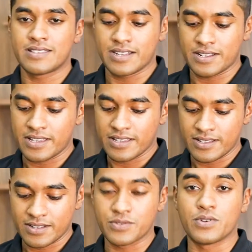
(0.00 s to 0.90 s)
thirty
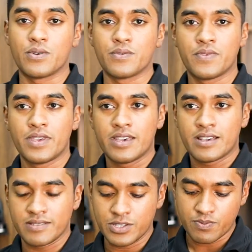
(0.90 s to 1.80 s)
drone.
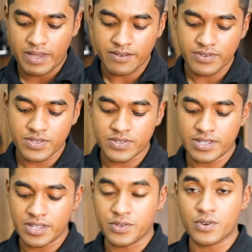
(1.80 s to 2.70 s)
This Matrice
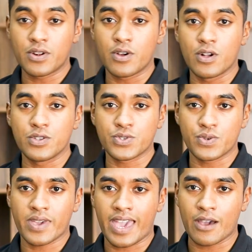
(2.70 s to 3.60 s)
thirty drone
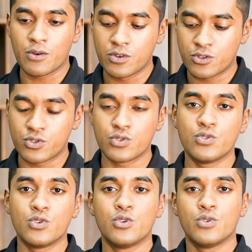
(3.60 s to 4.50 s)
also have
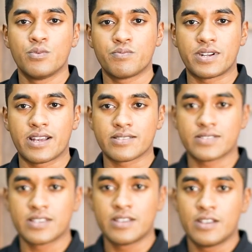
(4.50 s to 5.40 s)
two
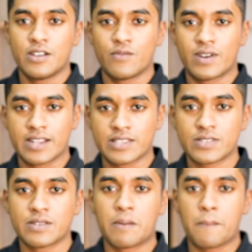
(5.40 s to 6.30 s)
products. One
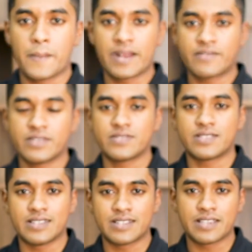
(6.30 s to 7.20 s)
is Matrice
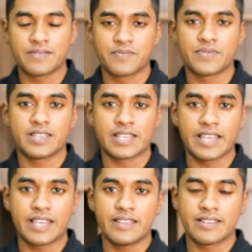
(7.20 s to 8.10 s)
thirty
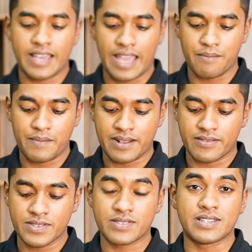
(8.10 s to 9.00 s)
E and
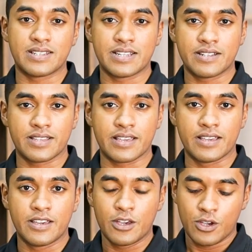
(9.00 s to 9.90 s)
Matrice thirty
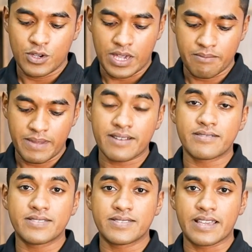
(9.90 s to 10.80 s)
T. In
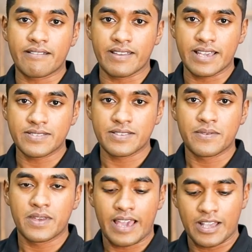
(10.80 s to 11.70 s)
Matrice
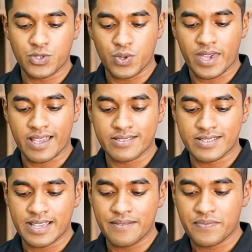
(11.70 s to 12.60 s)
series, as you can
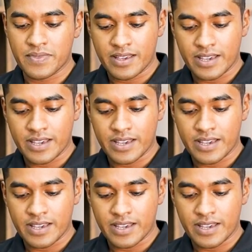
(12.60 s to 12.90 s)
see,